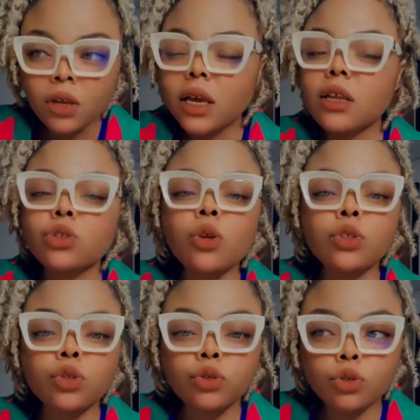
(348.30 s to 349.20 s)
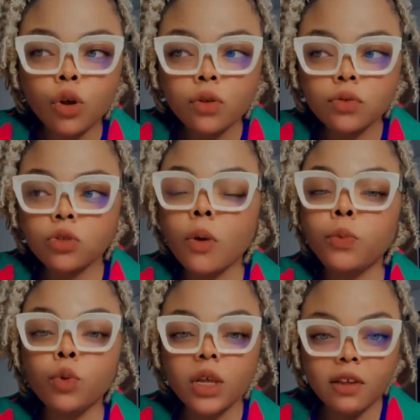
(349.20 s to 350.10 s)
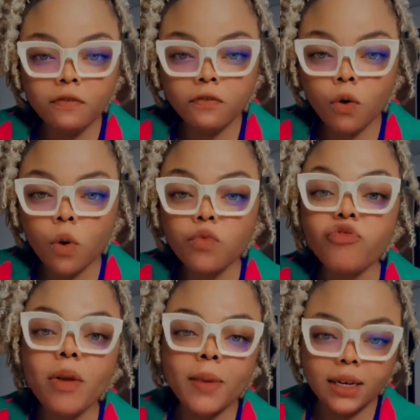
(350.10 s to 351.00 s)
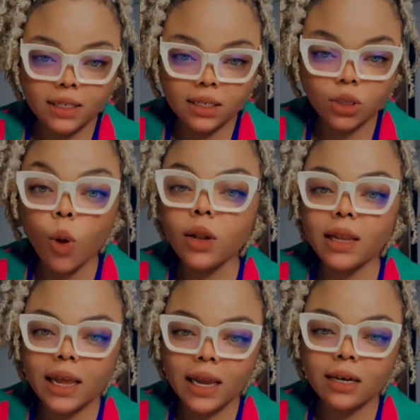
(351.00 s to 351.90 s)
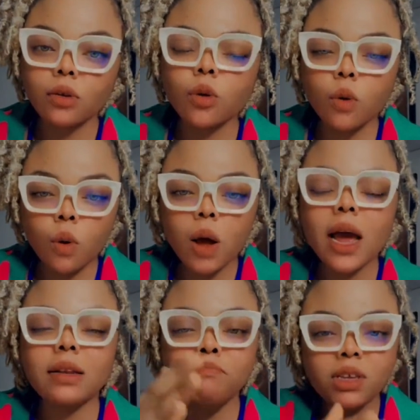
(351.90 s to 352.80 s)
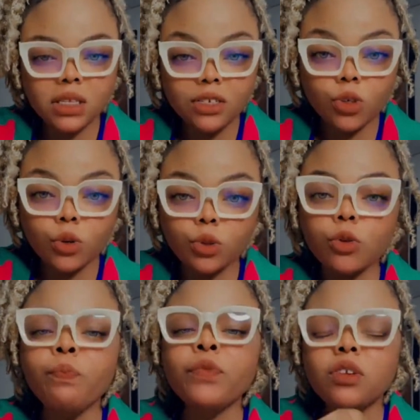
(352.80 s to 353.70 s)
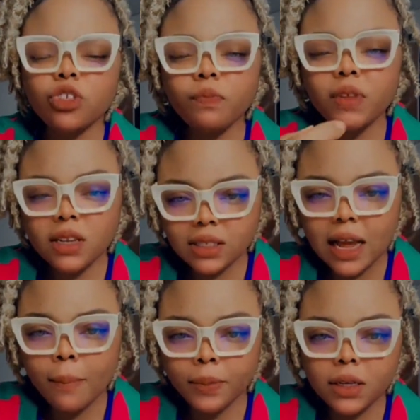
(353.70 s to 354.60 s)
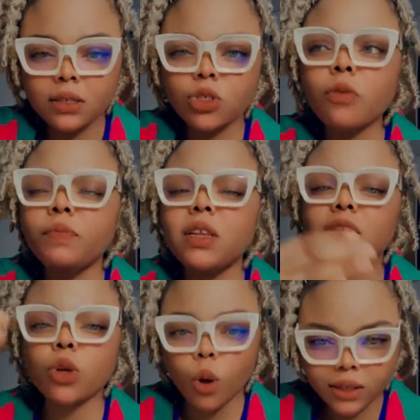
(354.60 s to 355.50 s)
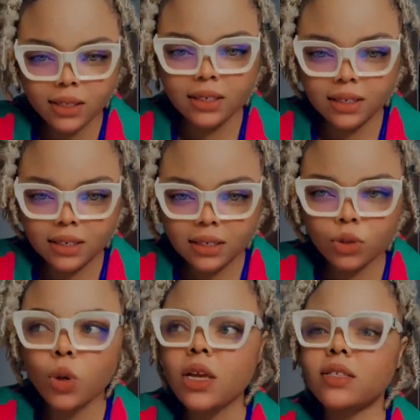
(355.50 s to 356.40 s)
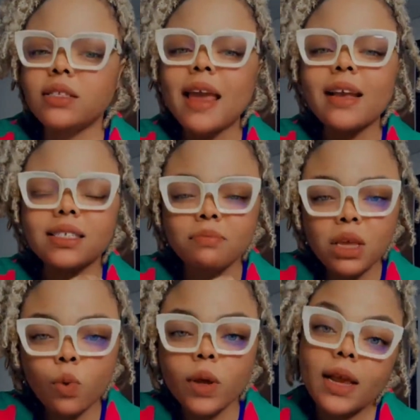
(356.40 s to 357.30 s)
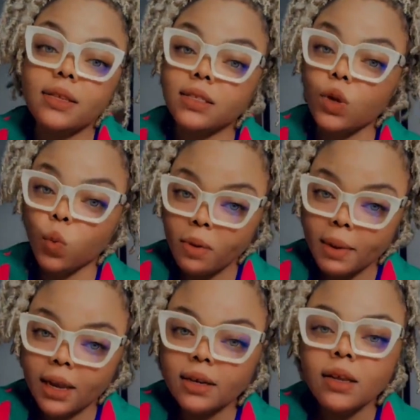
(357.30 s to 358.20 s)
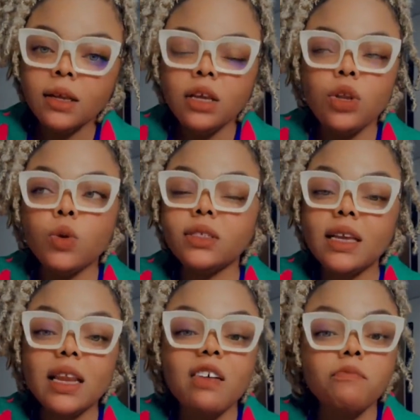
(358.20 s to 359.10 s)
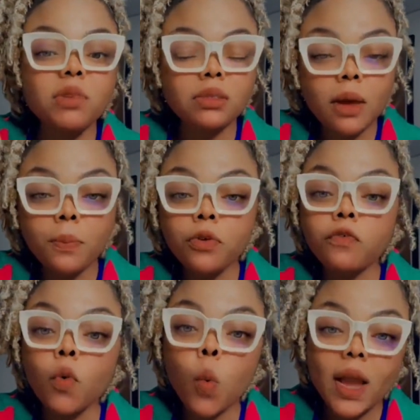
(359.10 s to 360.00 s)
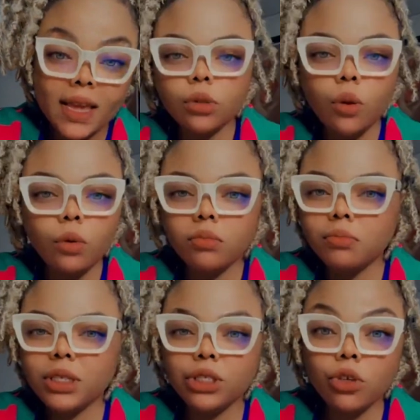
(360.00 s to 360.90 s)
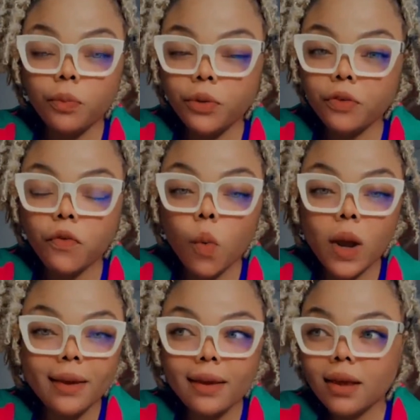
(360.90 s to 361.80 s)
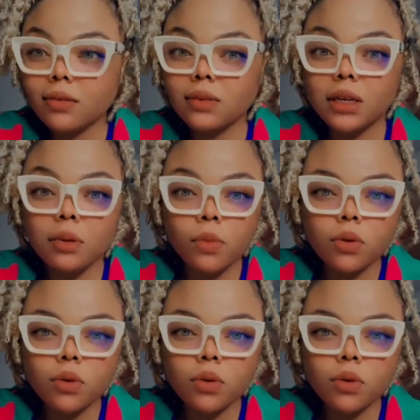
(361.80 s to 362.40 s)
It is not, don't stop looking for remedies online. Go and meet a doctor. Something is happening. Something is causing this. So it aches me when I see women, you know, saying I've missed my period for one. So missing your period for 1 year, 3